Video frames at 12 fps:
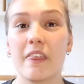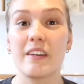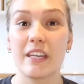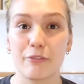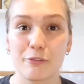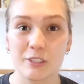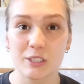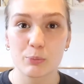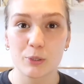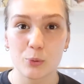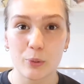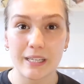difference
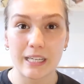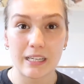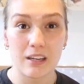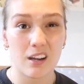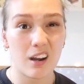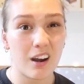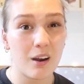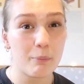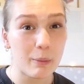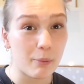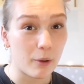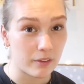between can't be
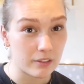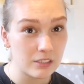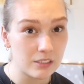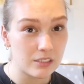bothered